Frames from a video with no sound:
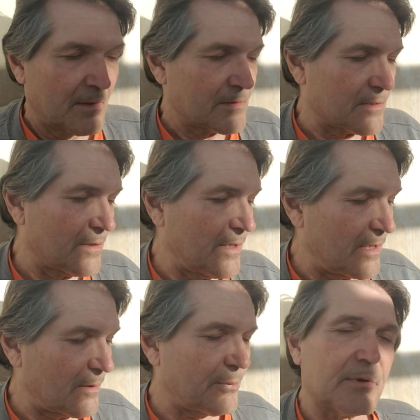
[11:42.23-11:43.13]
So
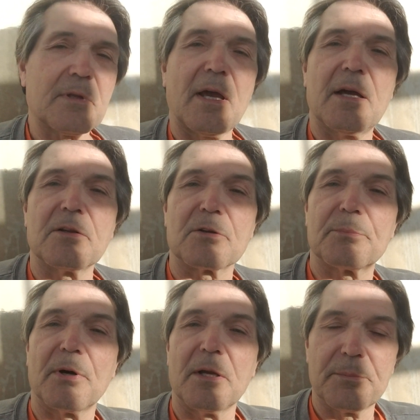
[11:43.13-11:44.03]
there, put that in your
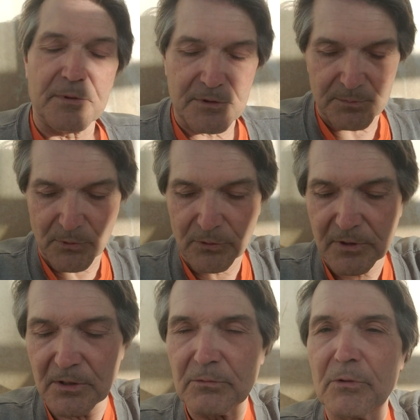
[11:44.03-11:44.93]
pipe and smoke
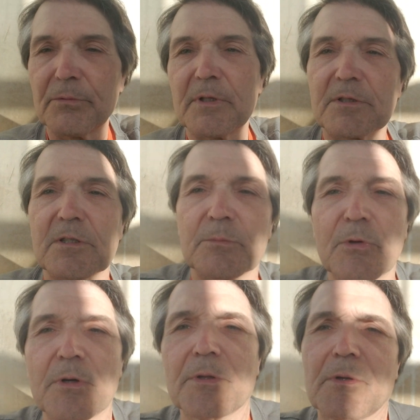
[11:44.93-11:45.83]
it, and we'll read some
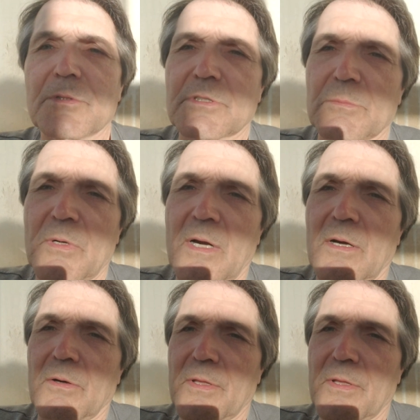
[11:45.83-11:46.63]
more of those tomorrow.